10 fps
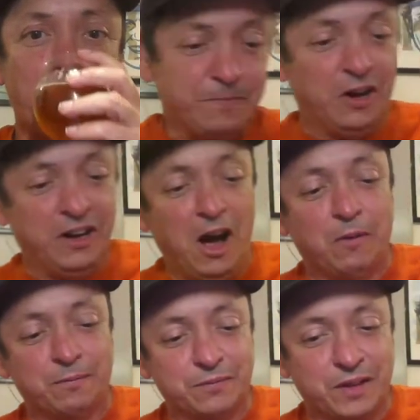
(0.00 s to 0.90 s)
There you
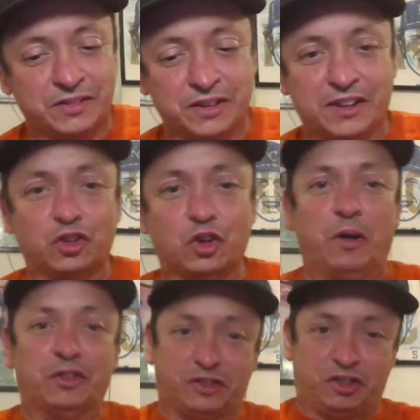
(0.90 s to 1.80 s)
go. That's a nice little
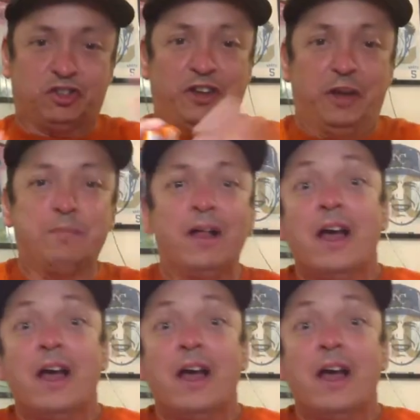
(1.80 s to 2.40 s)
bonus. Cheers to him.